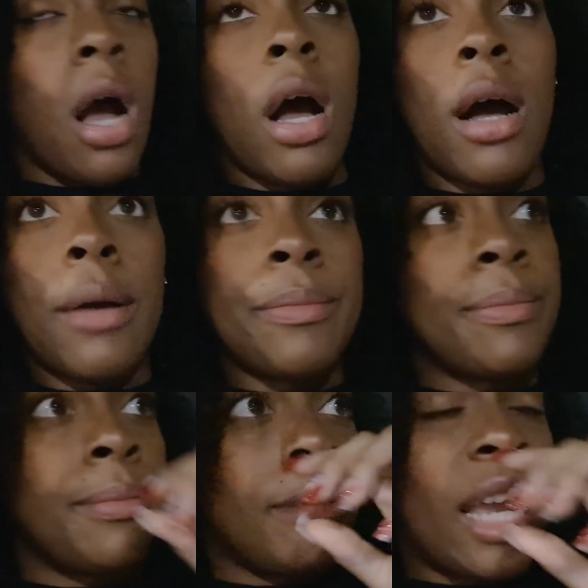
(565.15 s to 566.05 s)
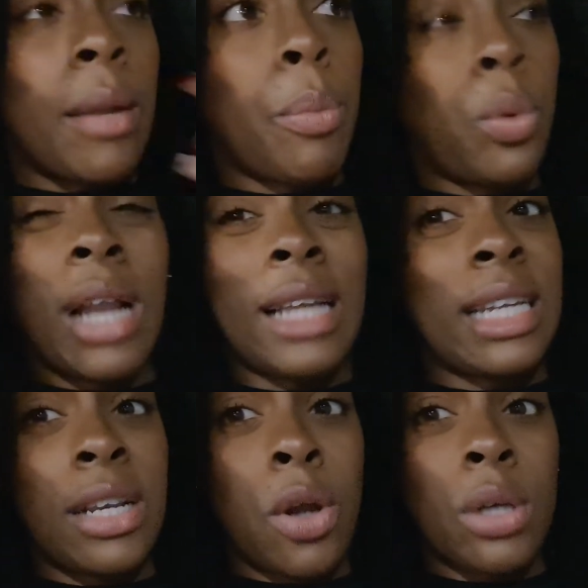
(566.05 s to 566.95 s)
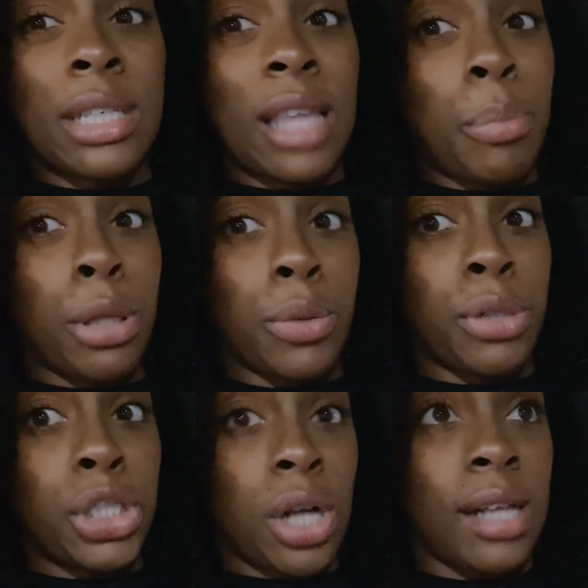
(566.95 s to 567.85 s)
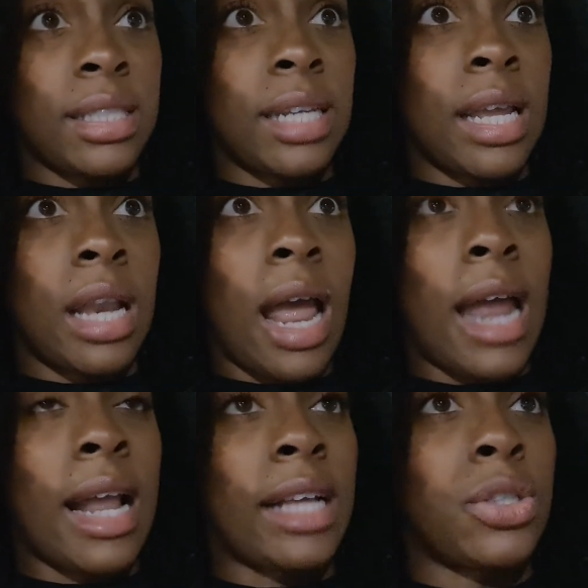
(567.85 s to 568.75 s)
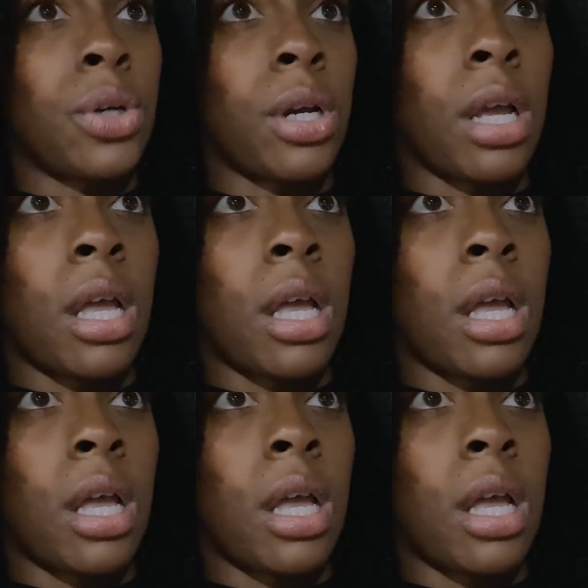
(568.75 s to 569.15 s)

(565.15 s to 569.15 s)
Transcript: Um, what I didn't know is that they put three shots in it, and I took